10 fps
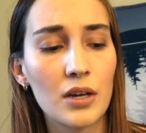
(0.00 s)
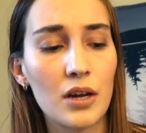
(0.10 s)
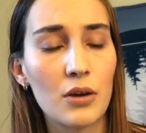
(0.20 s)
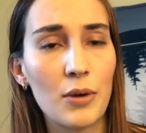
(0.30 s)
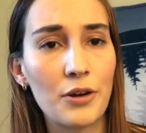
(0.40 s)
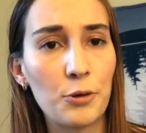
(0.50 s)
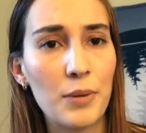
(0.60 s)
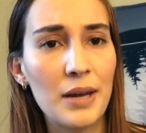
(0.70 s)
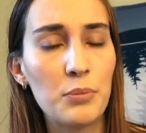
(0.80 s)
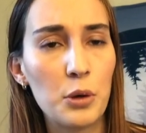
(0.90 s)
around our
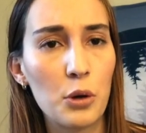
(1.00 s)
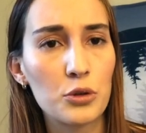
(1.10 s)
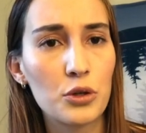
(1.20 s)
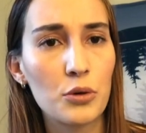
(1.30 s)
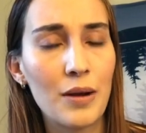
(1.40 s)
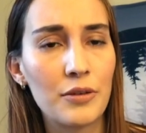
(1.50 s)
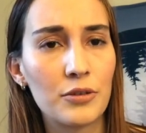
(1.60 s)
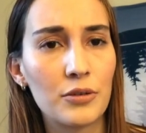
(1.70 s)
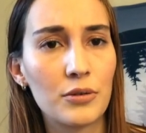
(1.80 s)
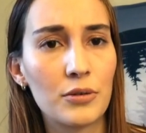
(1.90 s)
bed, but also around
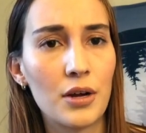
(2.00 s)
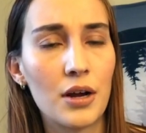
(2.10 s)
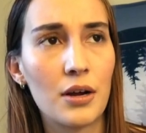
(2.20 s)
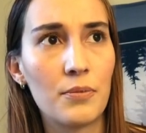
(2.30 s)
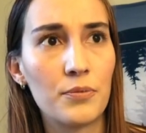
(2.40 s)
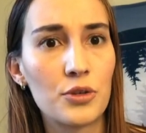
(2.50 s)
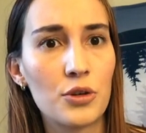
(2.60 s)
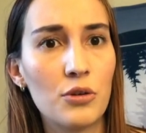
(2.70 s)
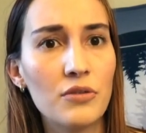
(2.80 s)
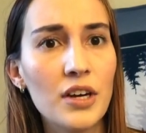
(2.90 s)
our
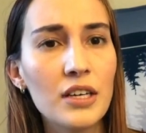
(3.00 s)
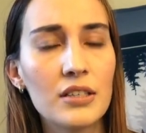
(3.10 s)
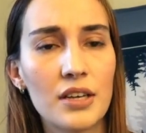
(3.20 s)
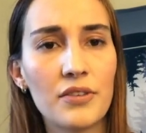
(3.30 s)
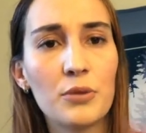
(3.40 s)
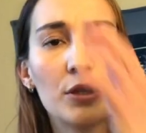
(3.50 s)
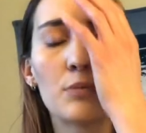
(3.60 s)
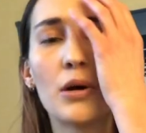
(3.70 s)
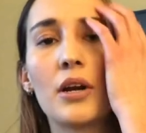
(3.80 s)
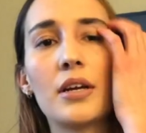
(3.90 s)
sofa, because I think we
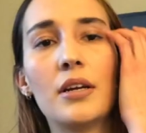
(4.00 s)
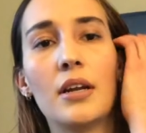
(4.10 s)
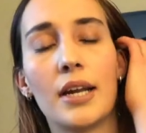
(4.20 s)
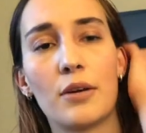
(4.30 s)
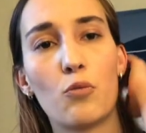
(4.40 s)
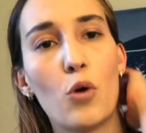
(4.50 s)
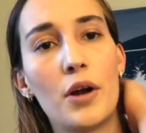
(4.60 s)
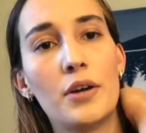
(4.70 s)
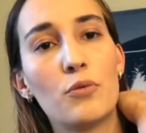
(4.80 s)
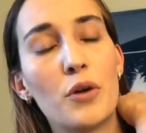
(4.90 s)
spotted like
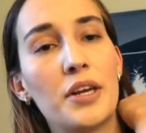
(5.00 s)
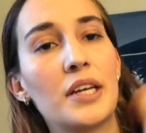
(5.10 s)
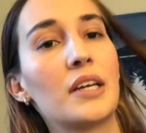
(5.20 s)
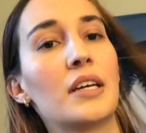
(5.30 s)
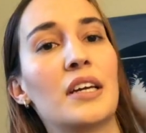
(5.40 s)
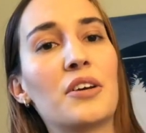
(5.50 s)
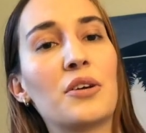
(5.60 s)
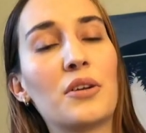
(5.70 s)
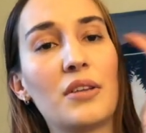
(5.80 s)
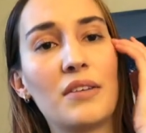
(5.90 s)
one running in
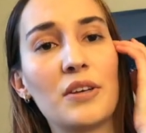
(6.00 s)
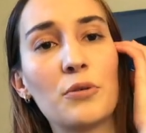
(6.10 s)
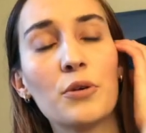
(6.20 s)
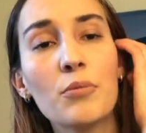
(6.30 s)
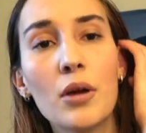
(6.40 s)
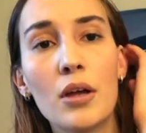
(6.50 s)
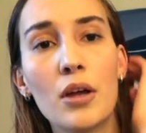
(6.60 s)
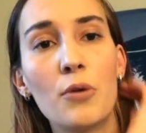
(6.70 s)
our living room.